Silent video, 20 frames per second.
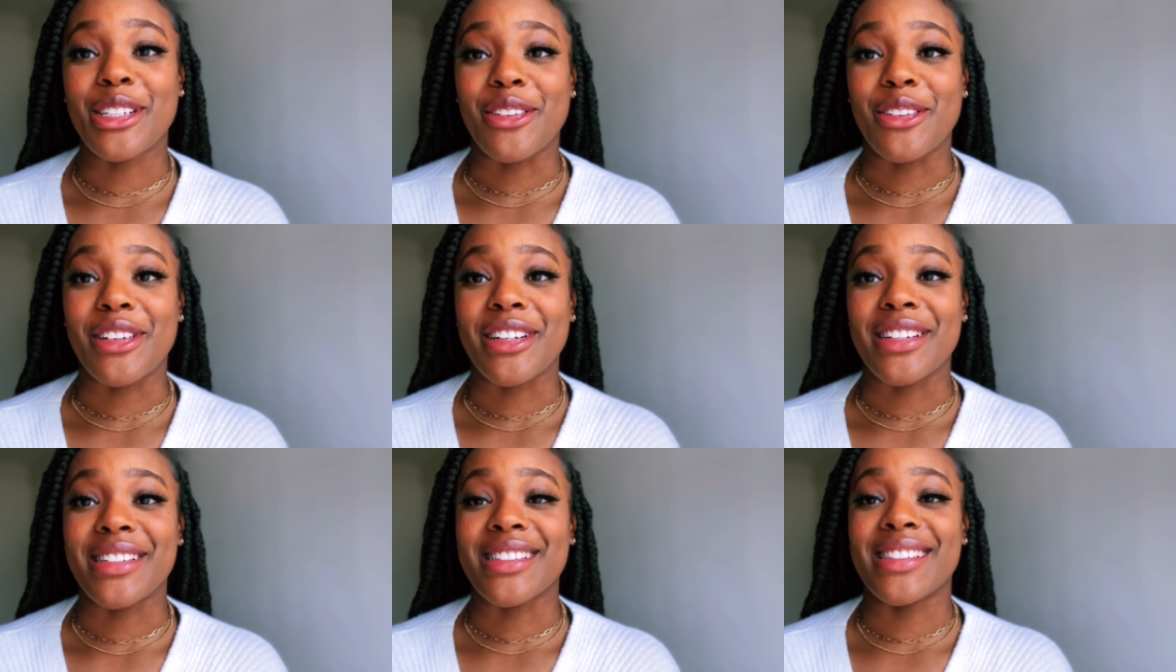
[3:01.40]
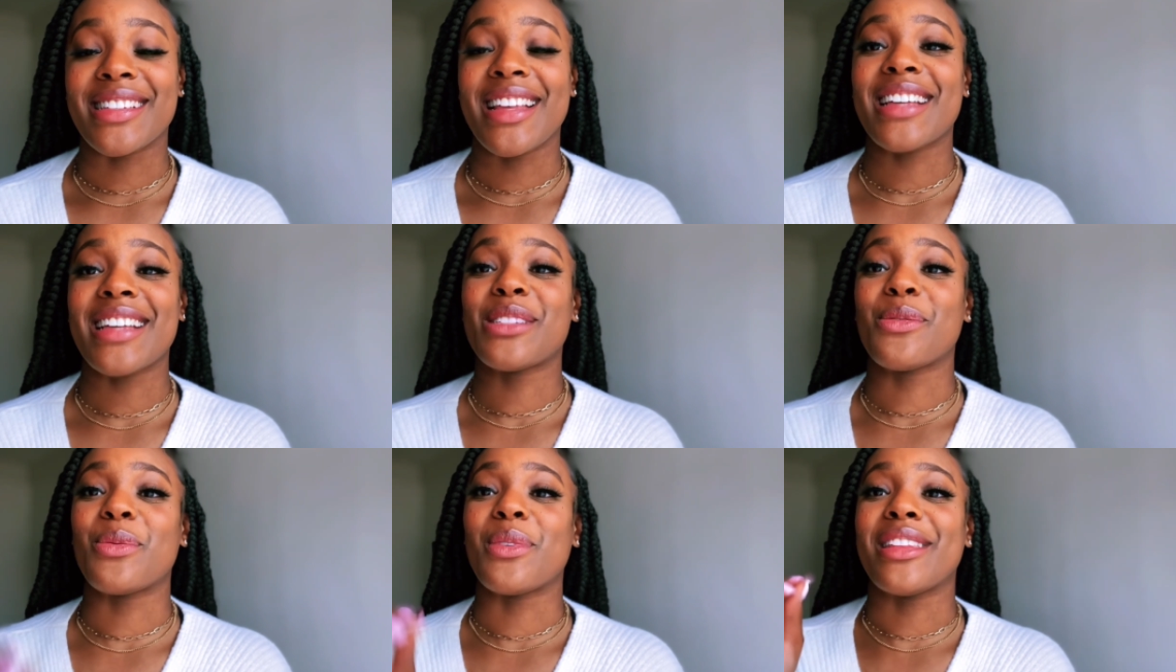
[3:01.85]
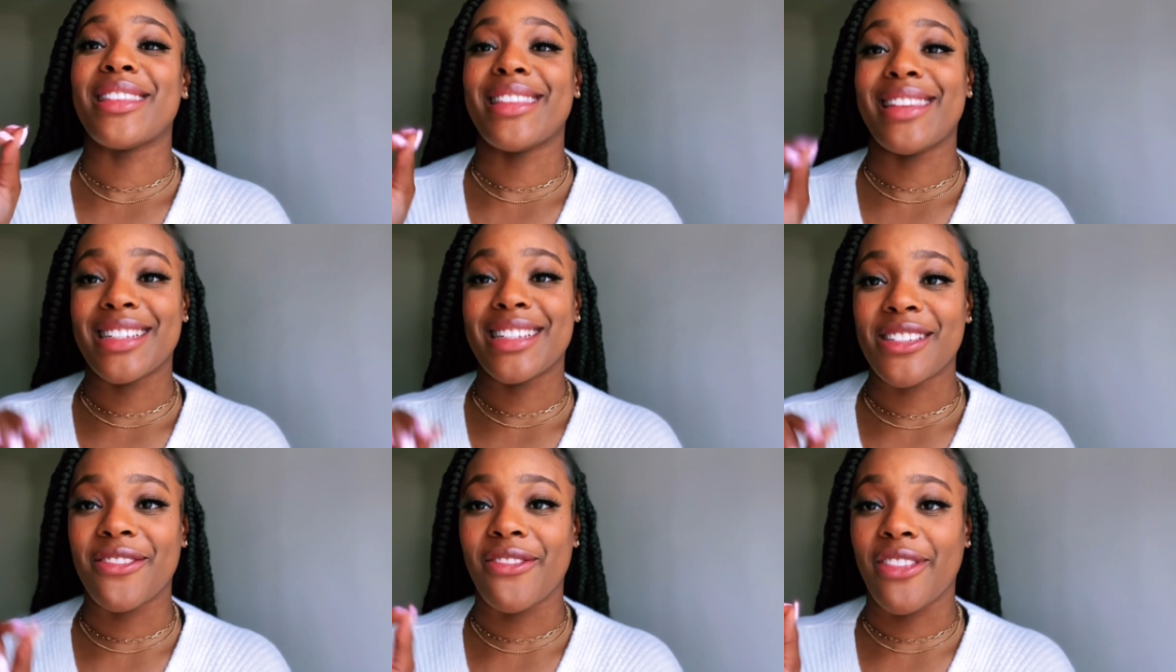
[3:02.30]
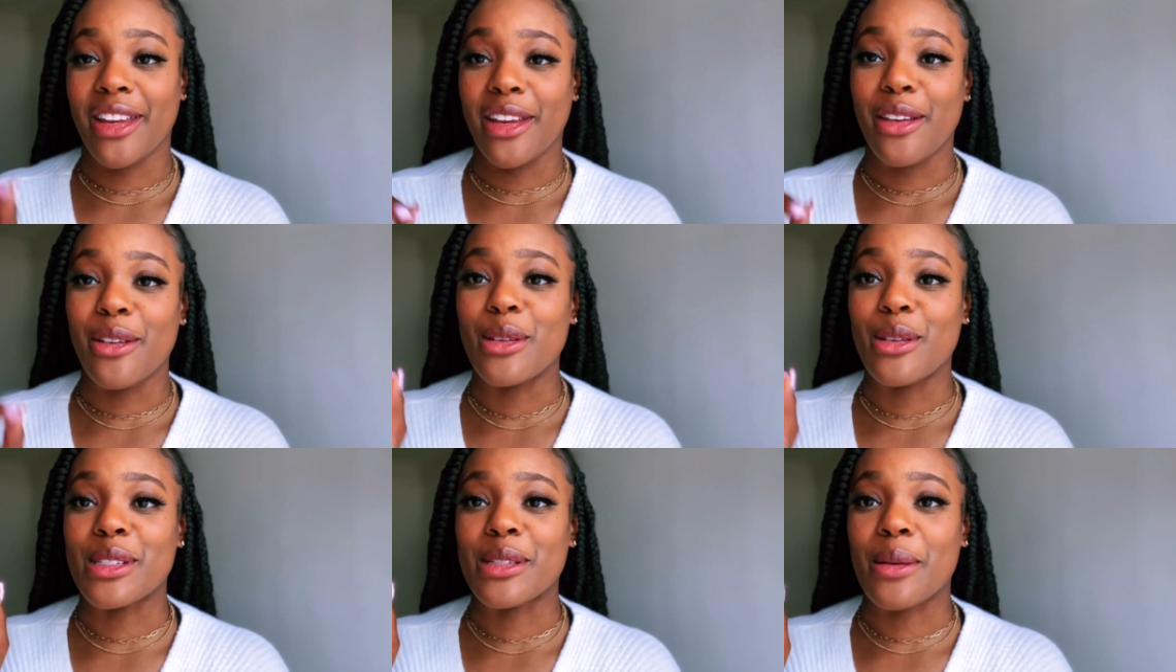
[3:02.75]
Careers. That's what this
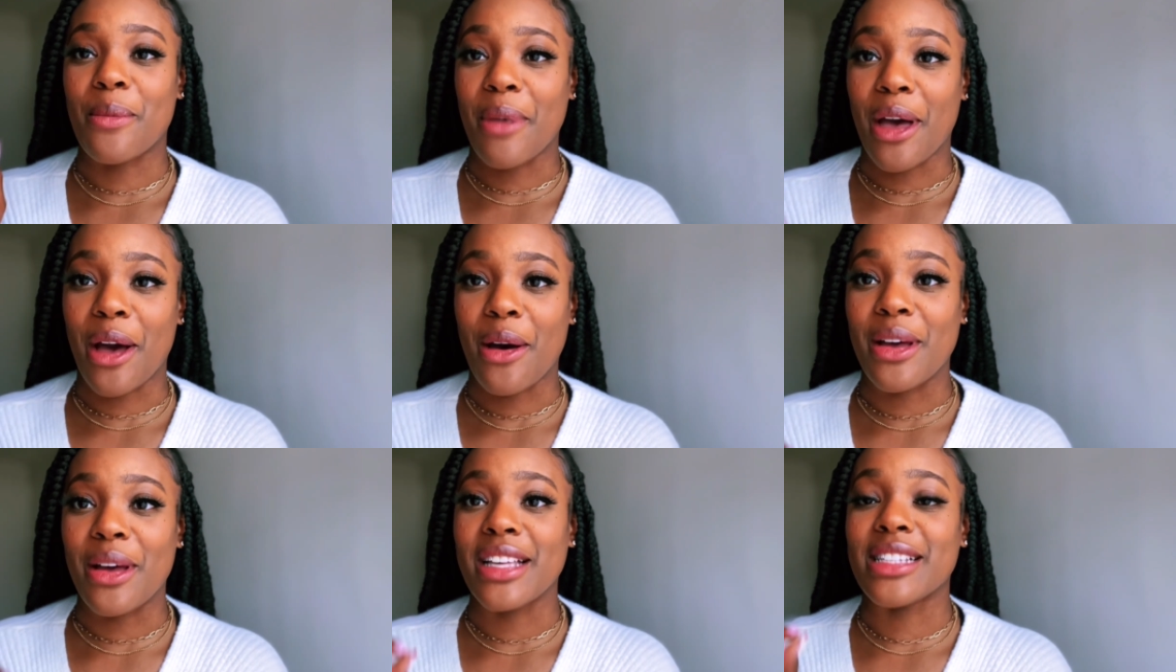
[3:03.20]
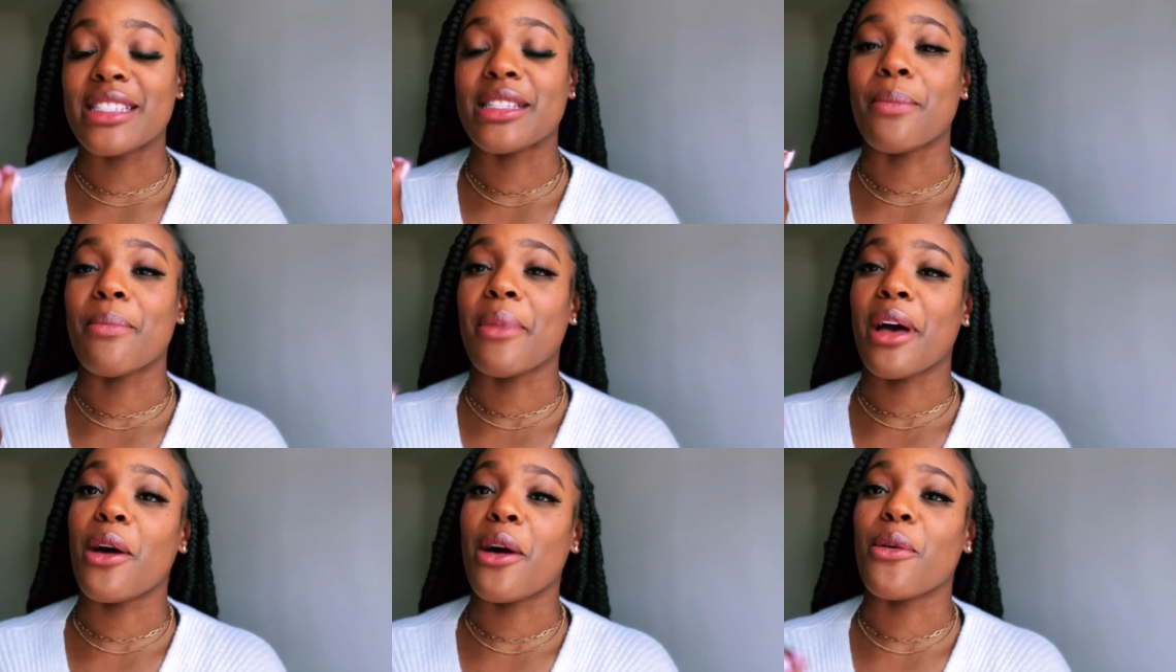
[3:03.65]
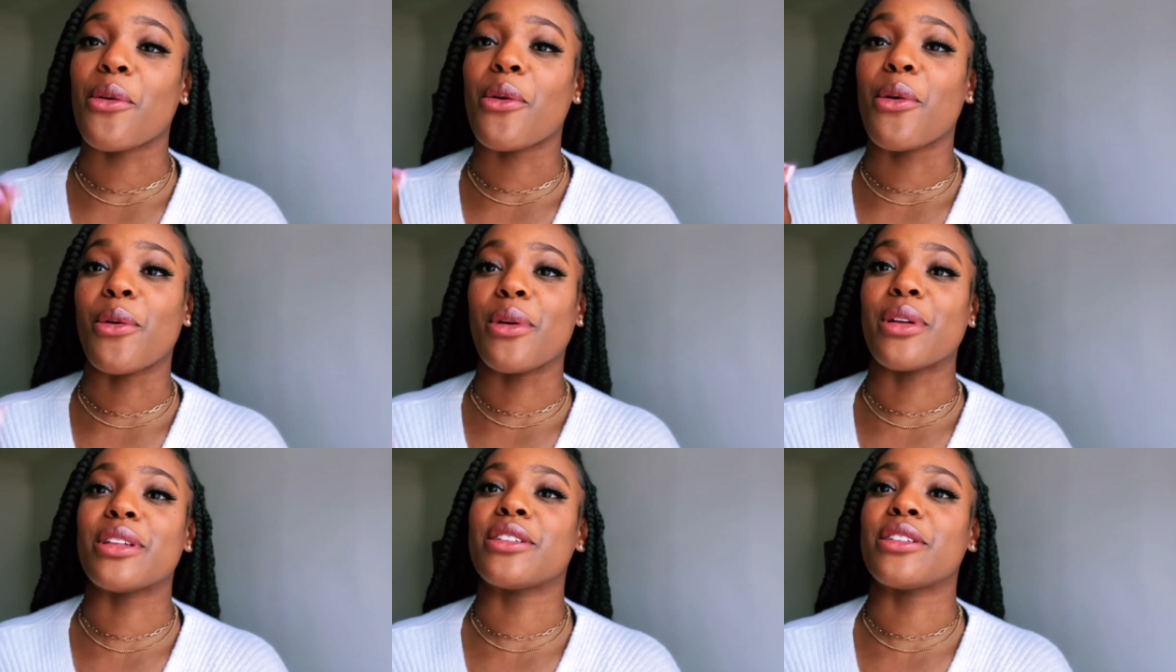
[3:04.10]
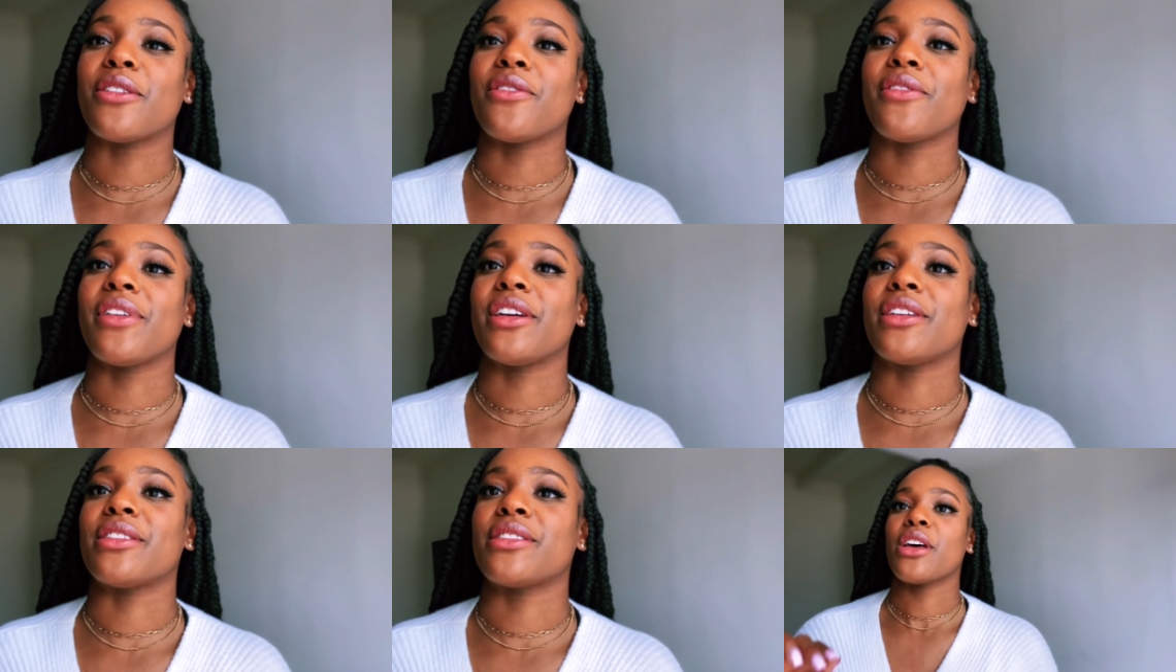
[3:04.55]
video is about. It's about Course
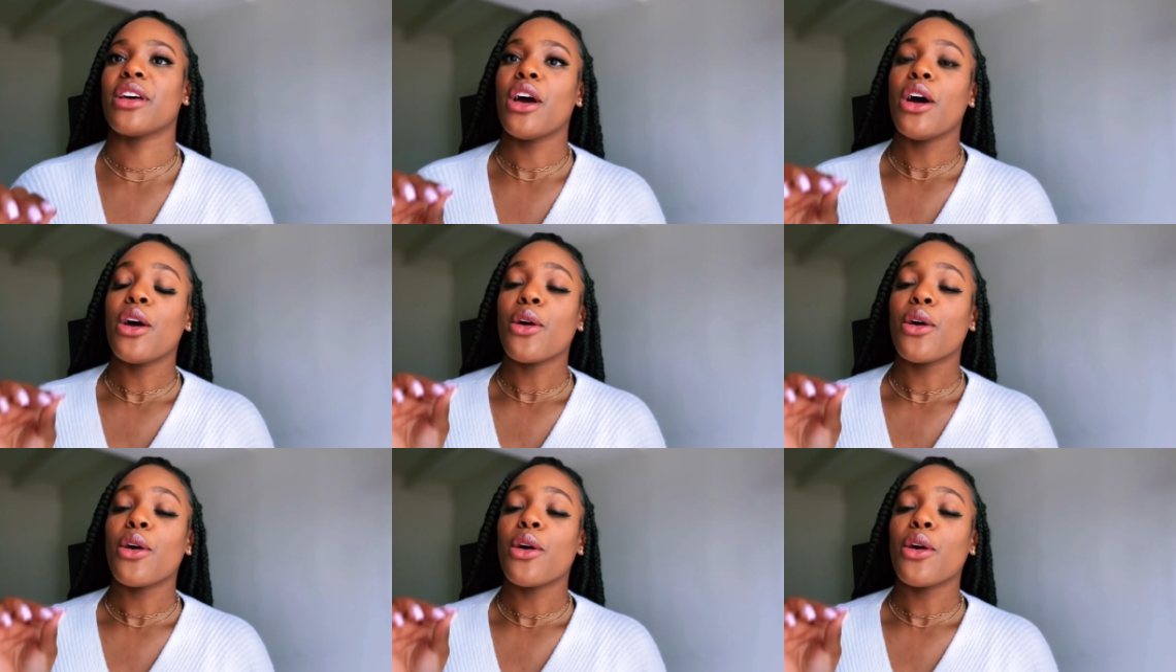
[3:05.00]
Careers.